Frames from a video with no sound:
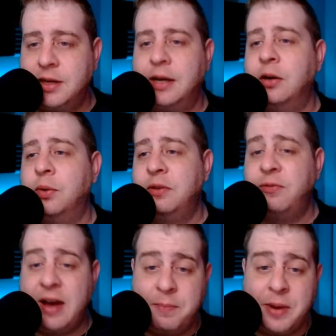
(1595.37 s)
I know the
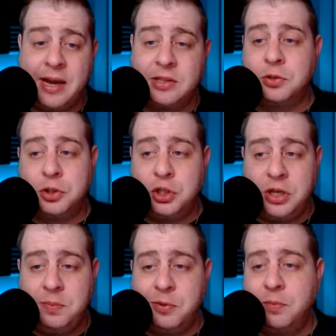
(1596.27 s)
Fat Packs are
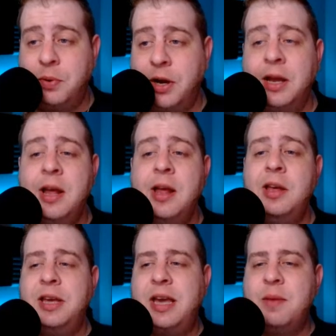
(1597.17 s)
cheaper, but
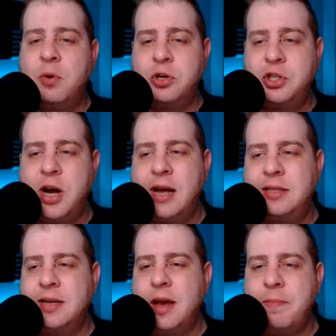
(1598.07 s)
you get more
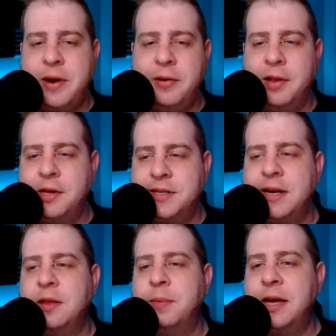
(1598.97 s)
shots at parallels
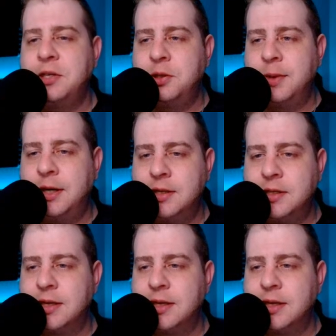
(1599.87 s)
out of the Blaster boxes.